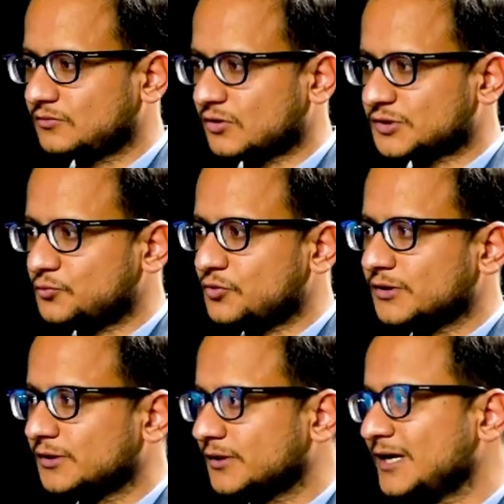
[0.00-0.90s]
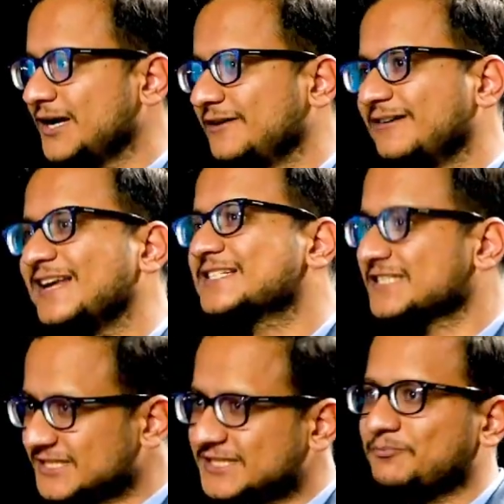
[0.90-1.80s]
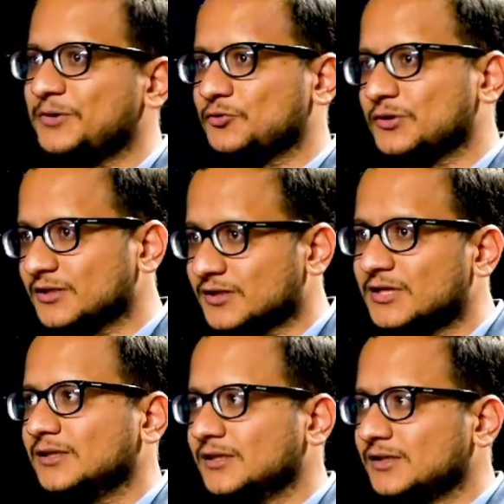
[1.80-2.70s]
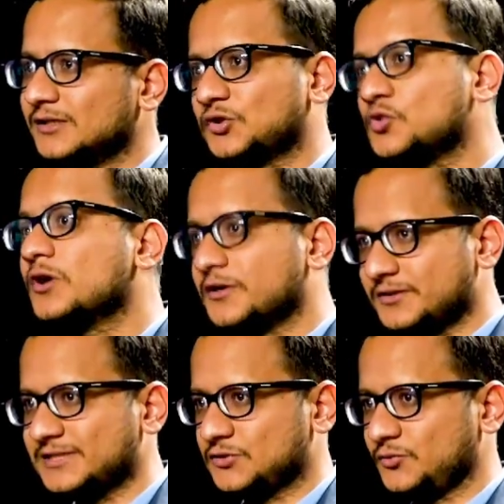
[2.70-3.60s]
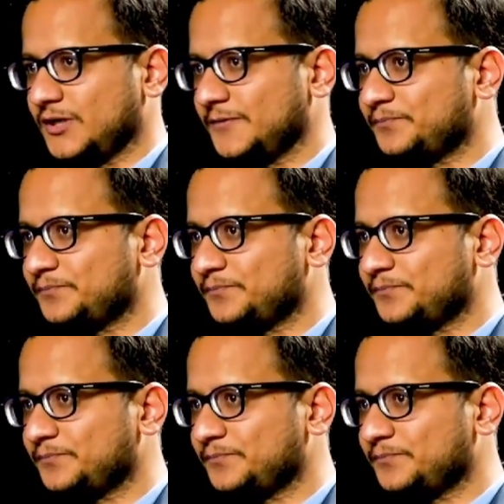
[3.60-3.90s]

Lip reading: cross-border relationship between the two countries as well,